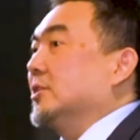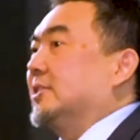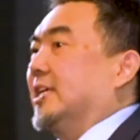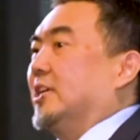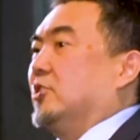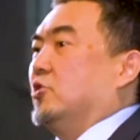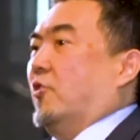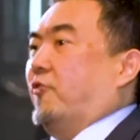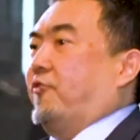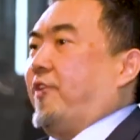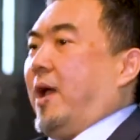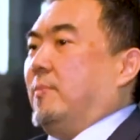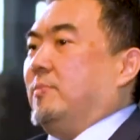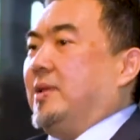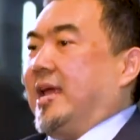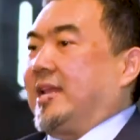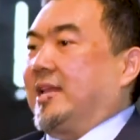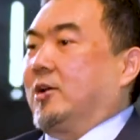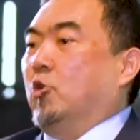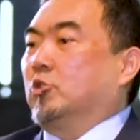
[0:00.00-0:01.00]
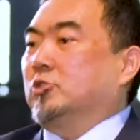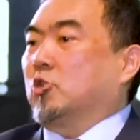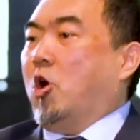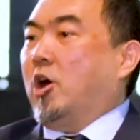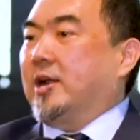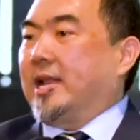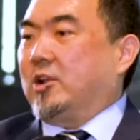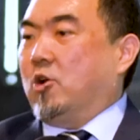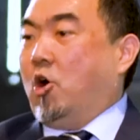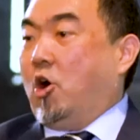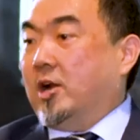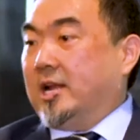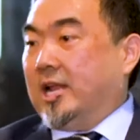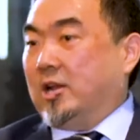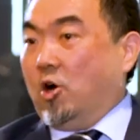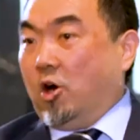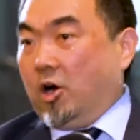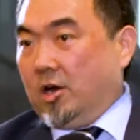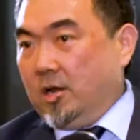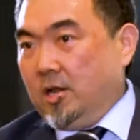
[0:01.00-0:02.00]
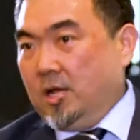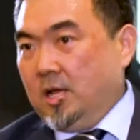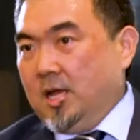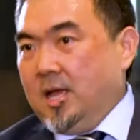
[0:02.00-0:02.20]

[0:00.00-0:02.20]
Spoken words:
in your family and it goes on and on and on,